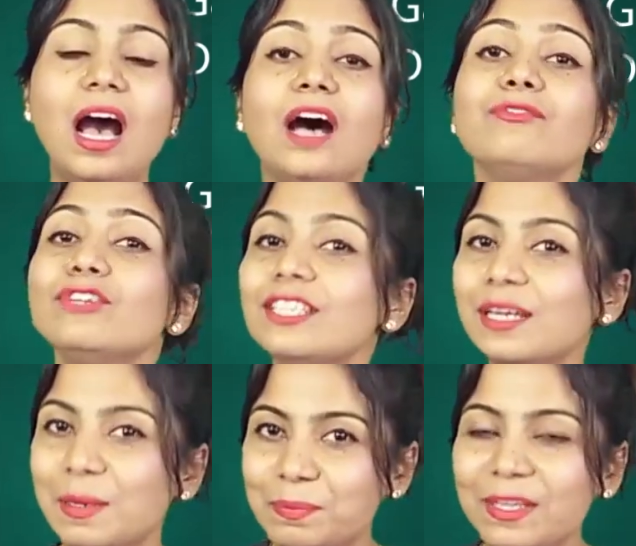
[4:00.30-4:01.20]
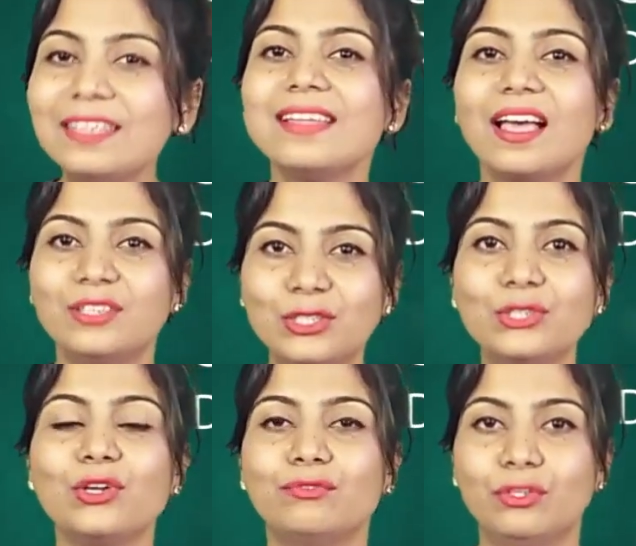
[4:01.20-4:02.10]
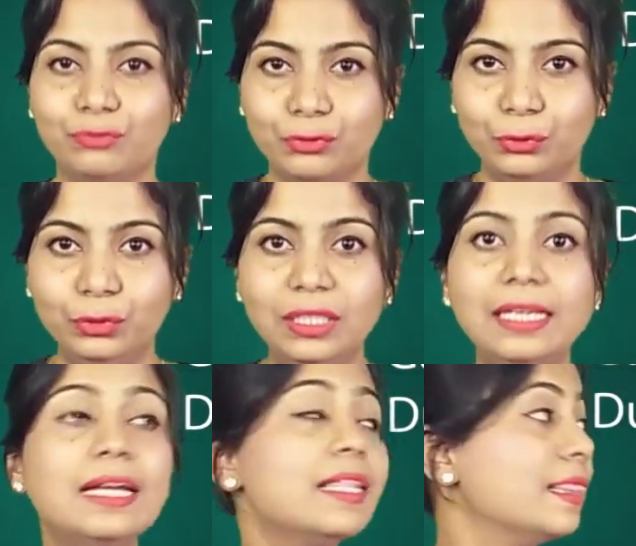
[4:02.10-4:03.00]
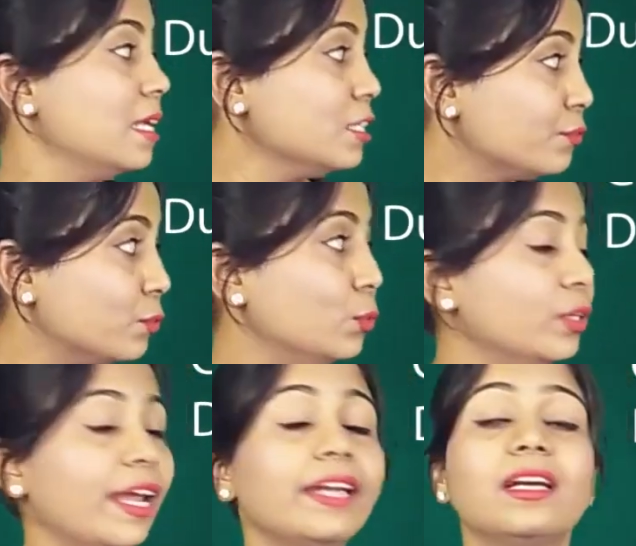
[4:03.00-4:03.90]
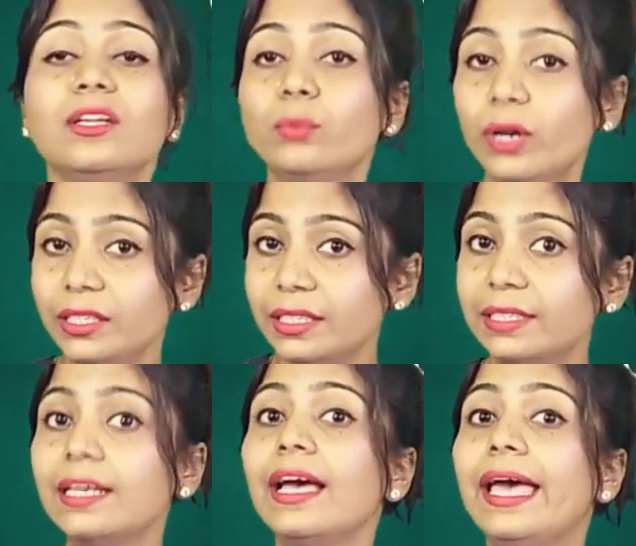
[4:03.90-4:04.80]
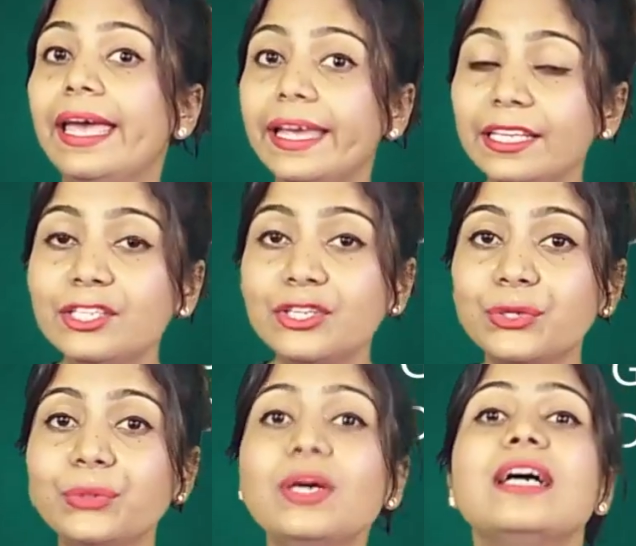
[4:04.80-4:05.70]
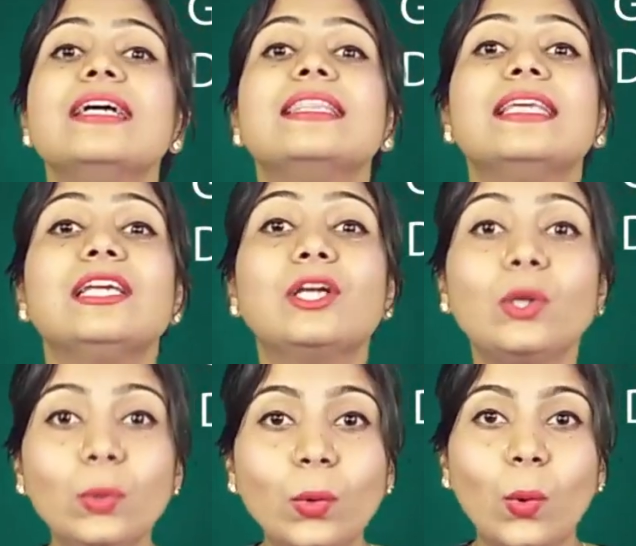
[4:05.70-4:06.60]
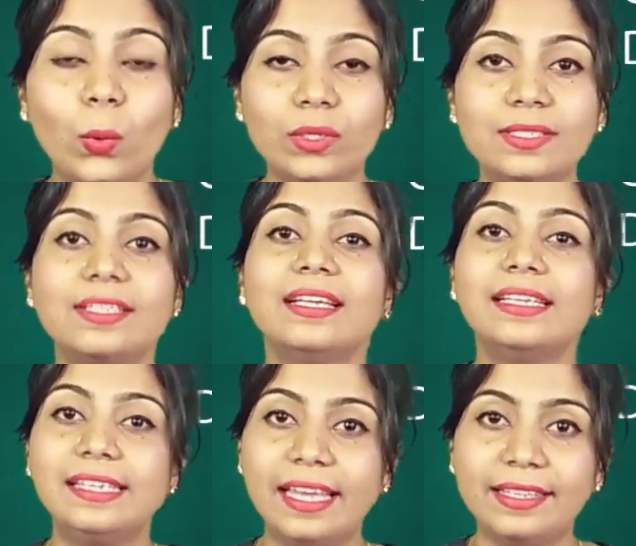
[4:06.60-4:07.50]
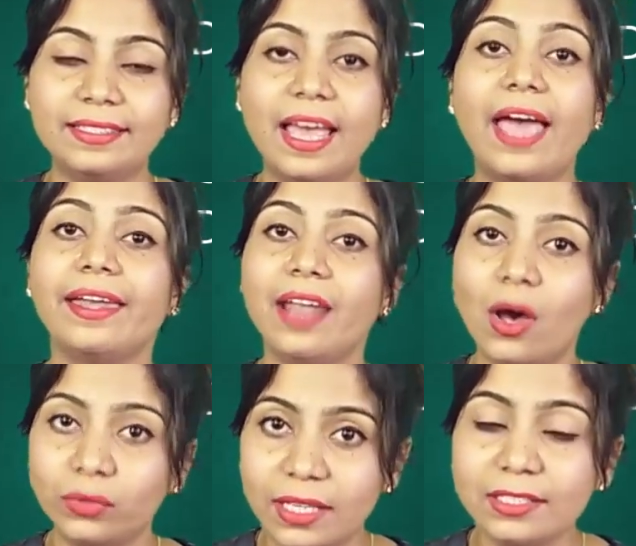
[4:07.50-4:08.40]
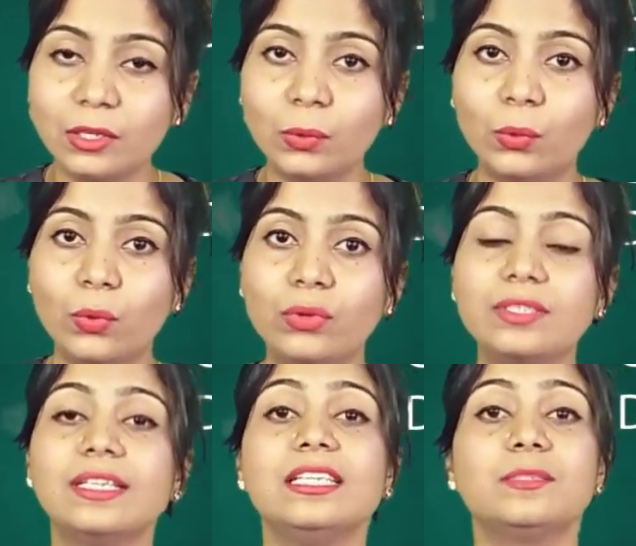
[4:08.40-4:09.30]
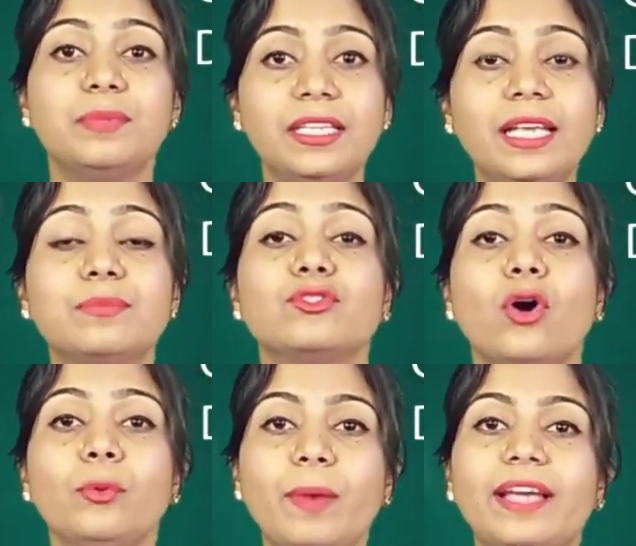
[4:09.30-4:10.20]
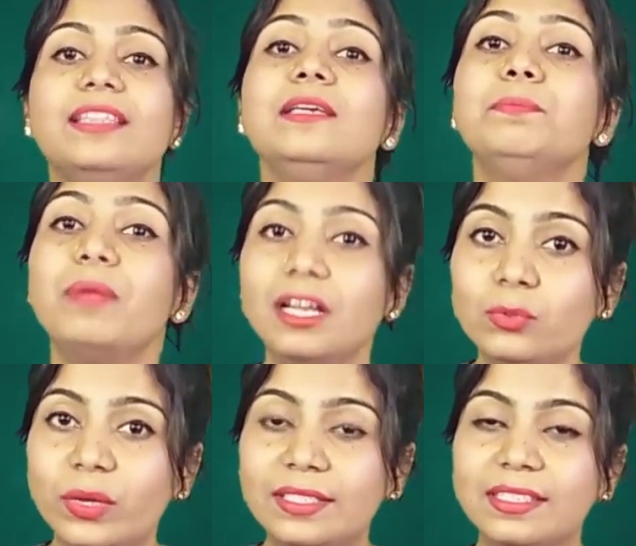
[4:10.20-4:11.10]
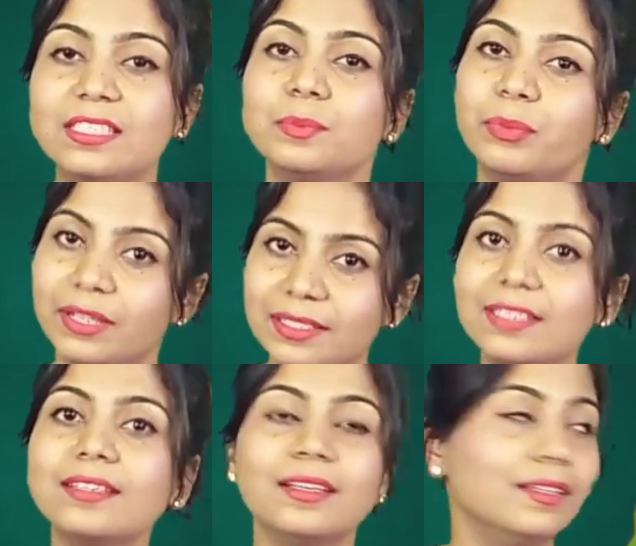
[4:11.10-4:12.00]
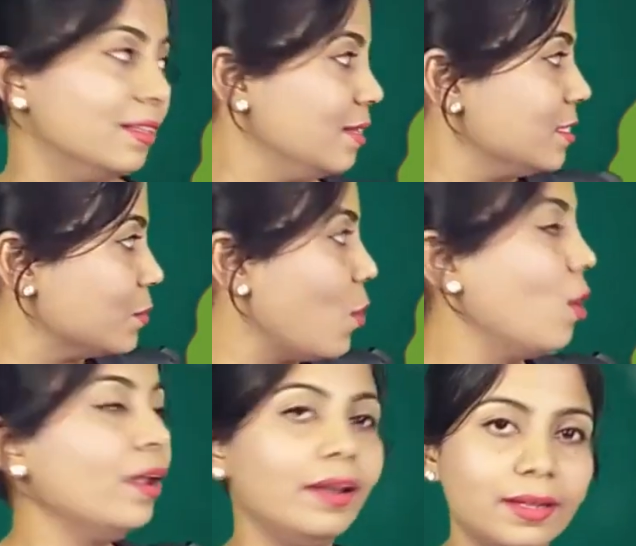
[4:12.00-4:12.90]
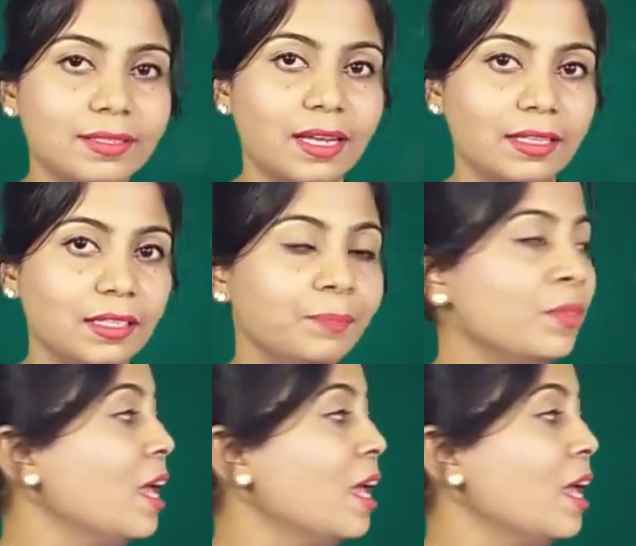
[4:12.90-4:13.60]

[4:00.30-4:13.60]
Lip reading: After the complete digestion of the food, this food gets converted into the glucose. Yes, and now this glucose is being absorbed by the blood vessels present in the small intestines.